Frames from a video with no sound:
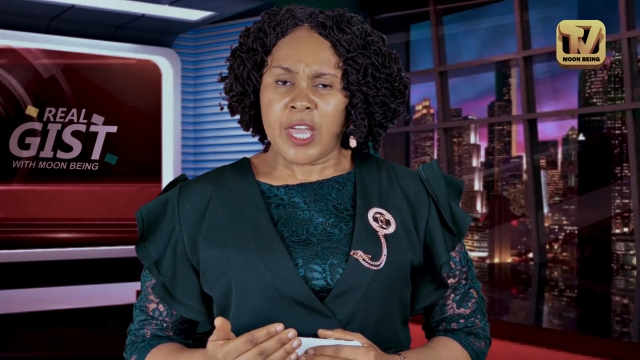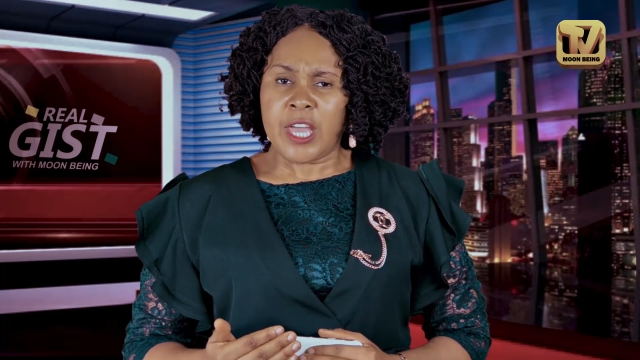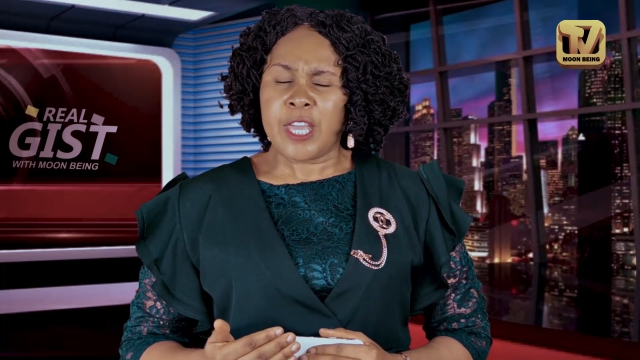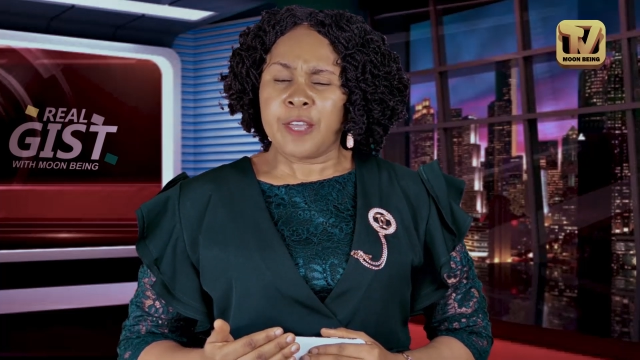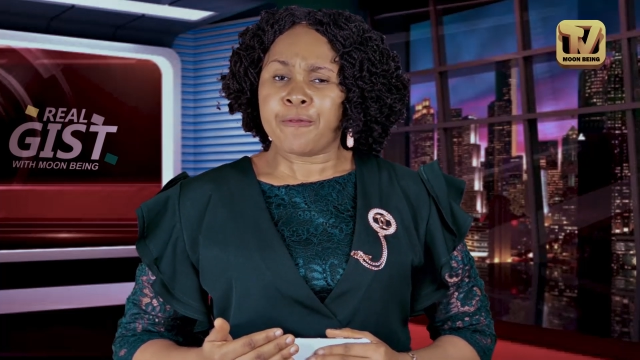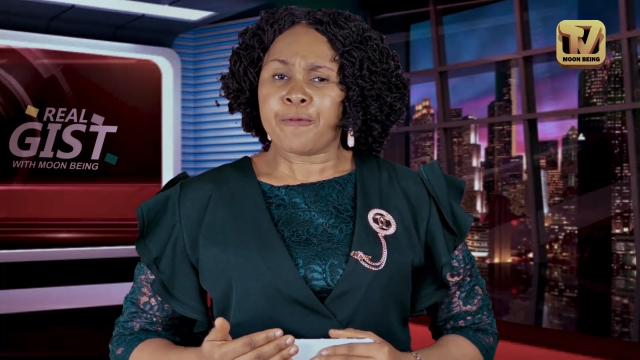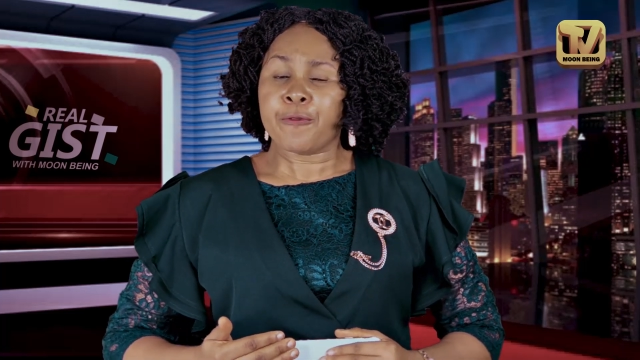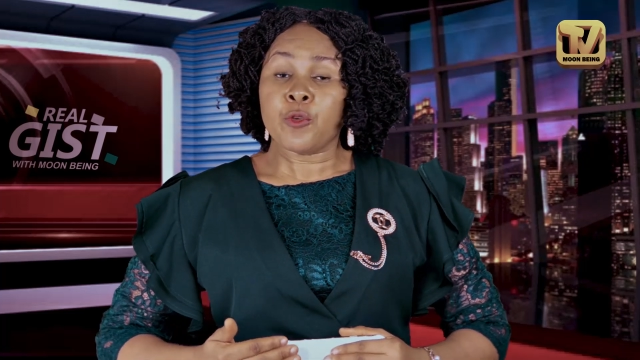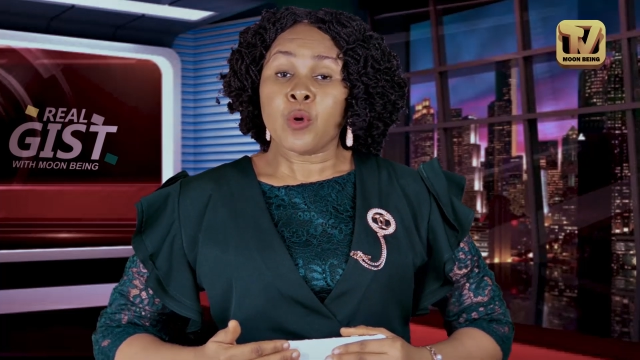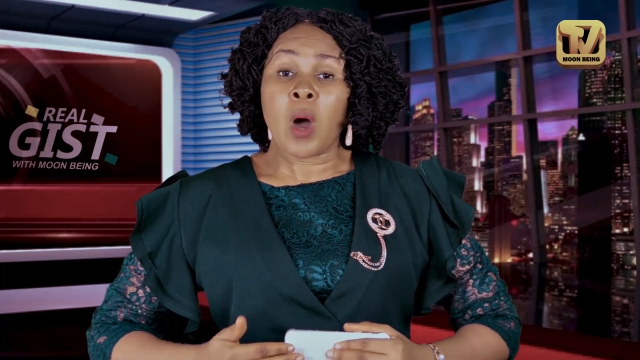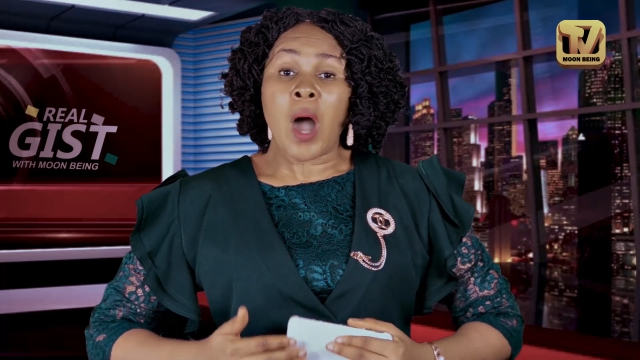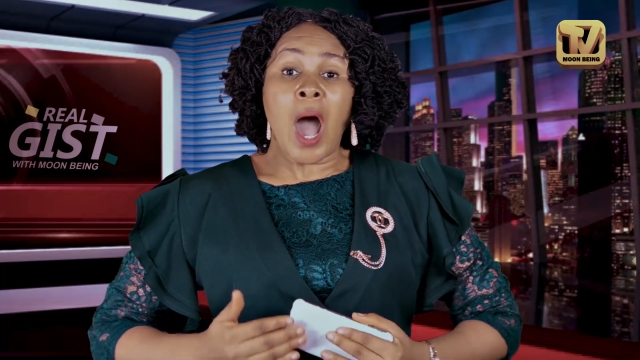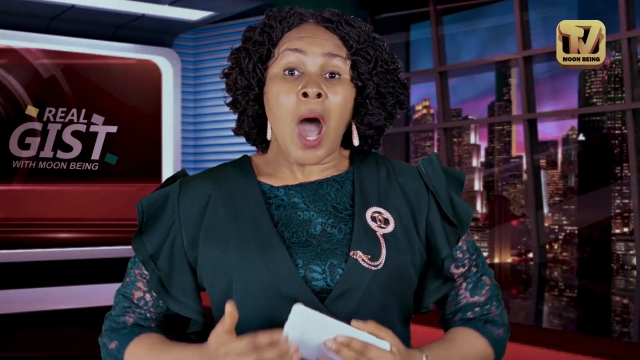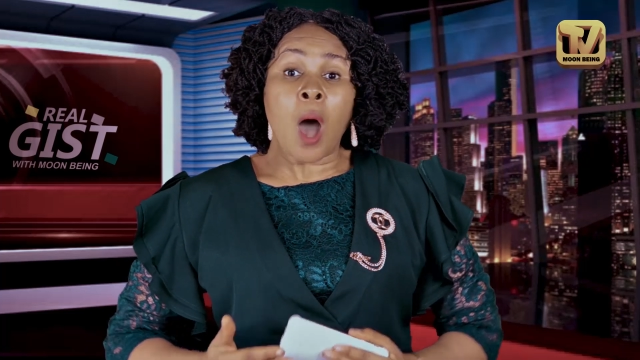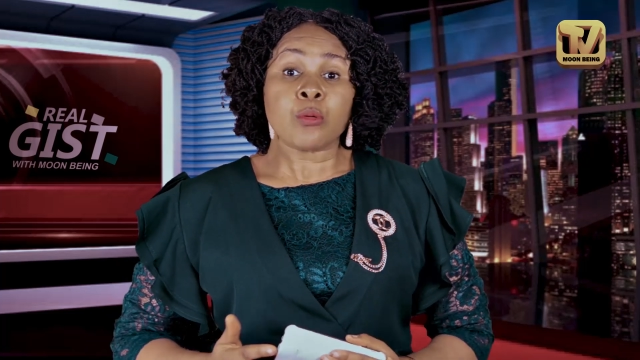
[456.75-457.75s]
if you
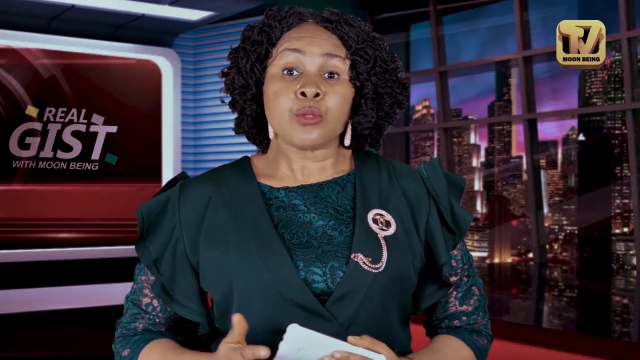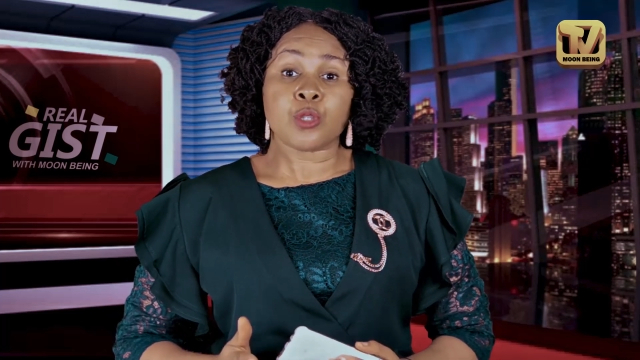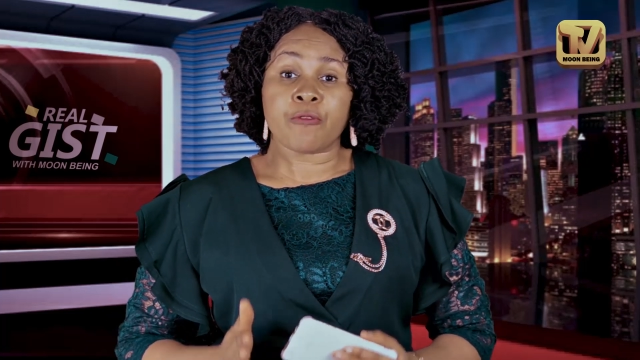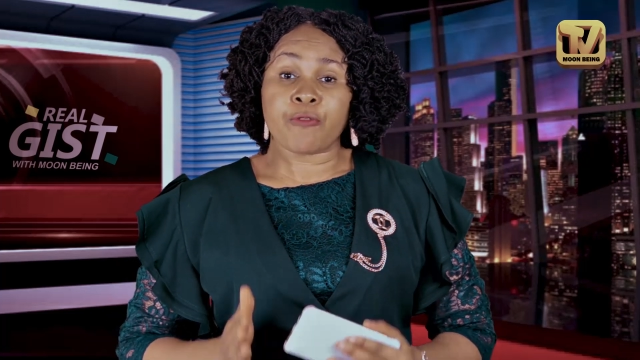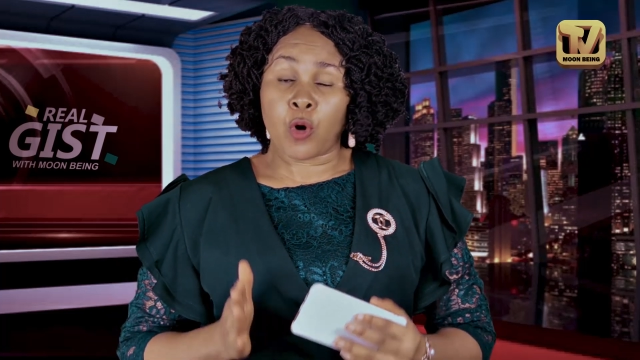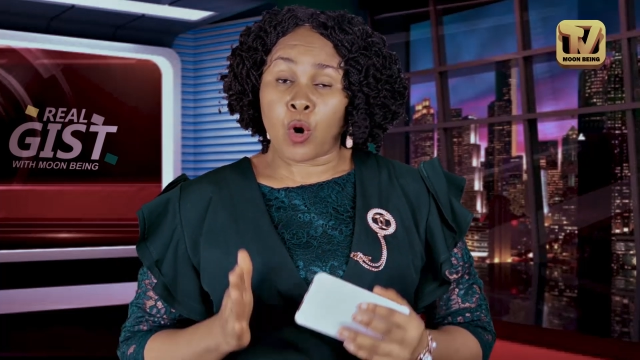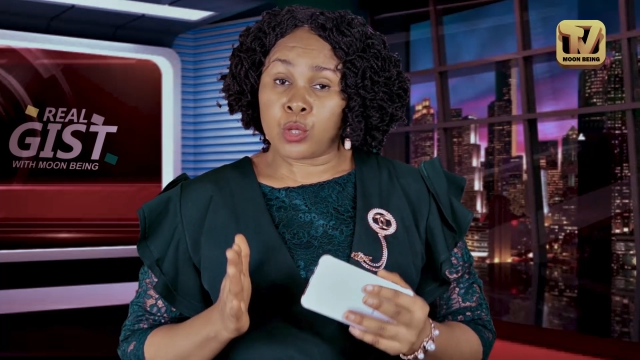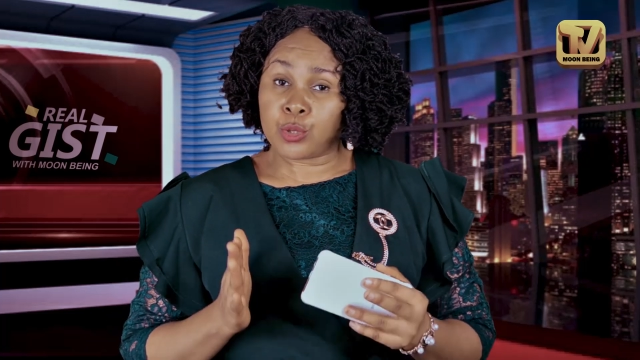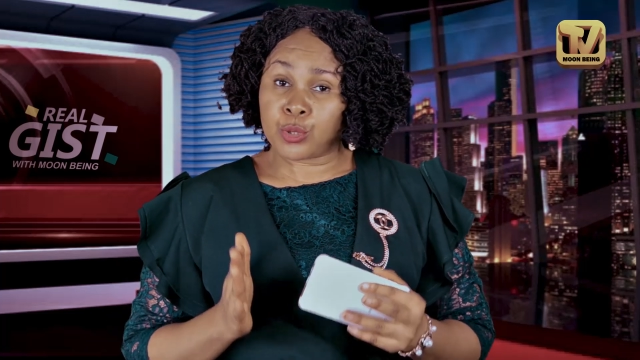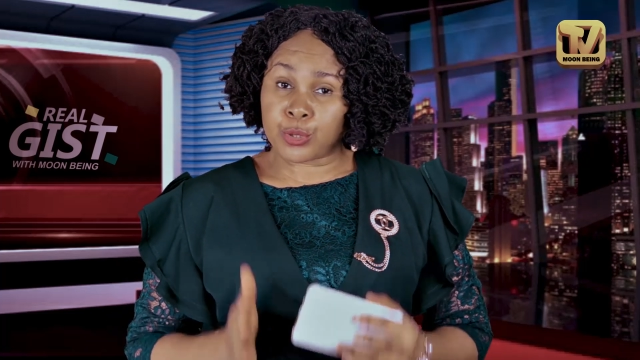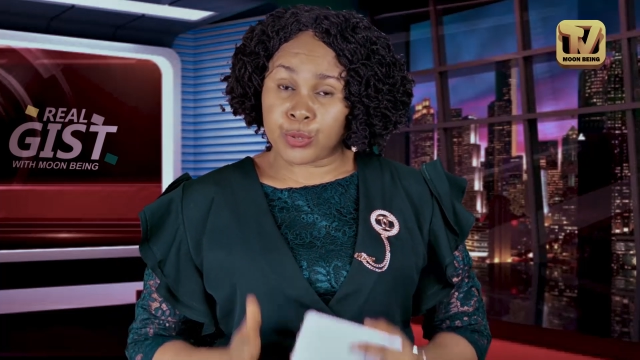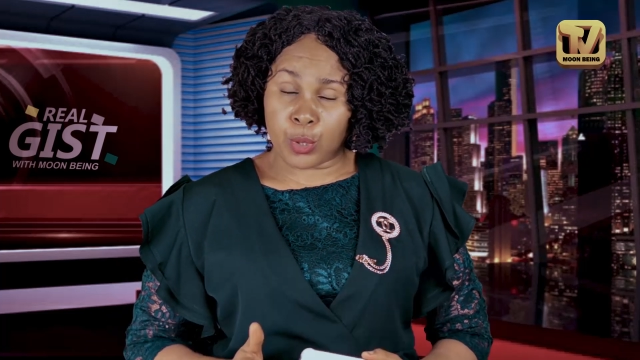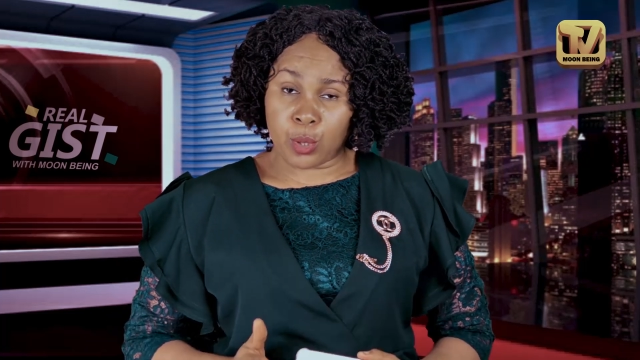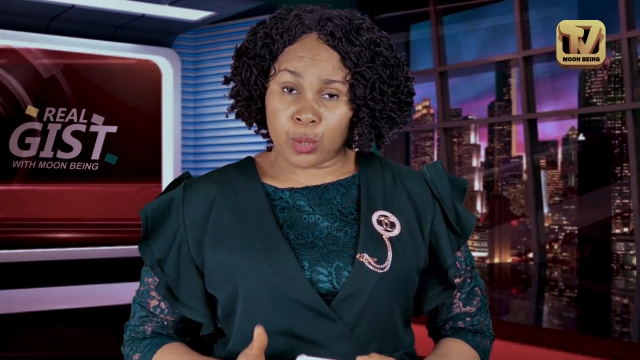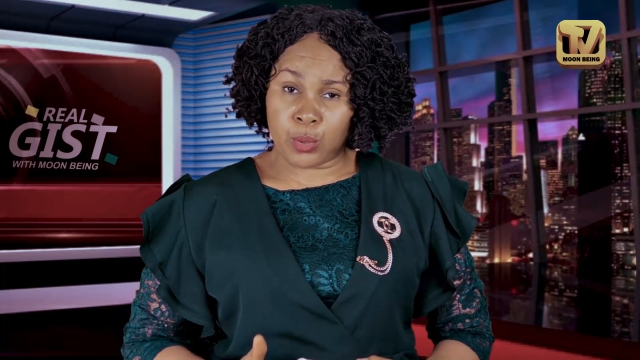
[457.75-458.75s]
are out of
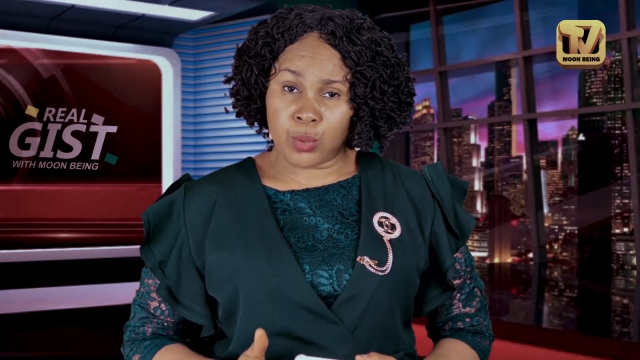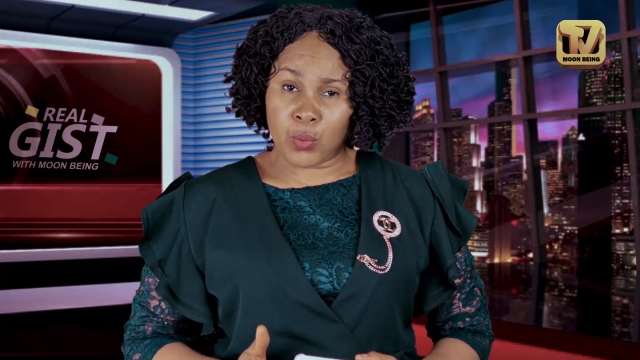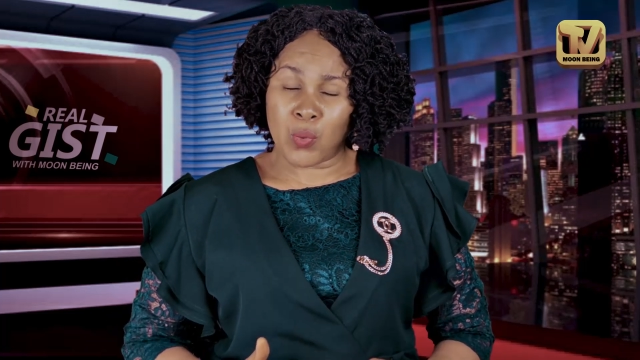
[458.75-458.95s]
control